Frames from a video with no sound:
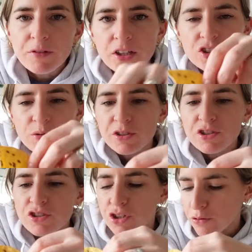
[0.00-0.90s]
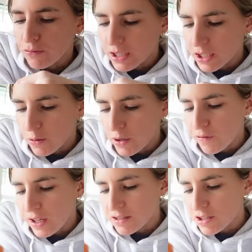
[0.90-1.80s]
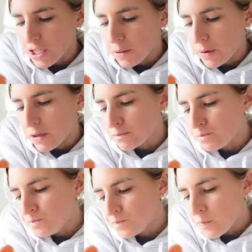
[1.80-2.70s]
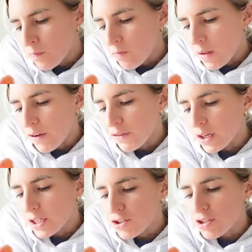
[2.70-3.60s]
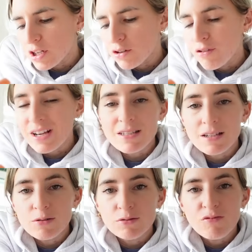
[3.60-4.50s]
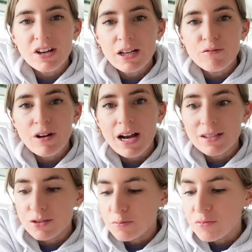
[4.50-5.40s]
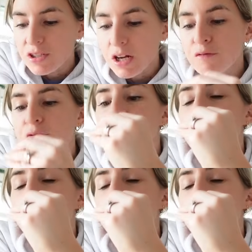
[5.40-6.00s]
Like, do you know what I mean? Just don't really know what you fancy, but I feel like just like grazing on really random stuff.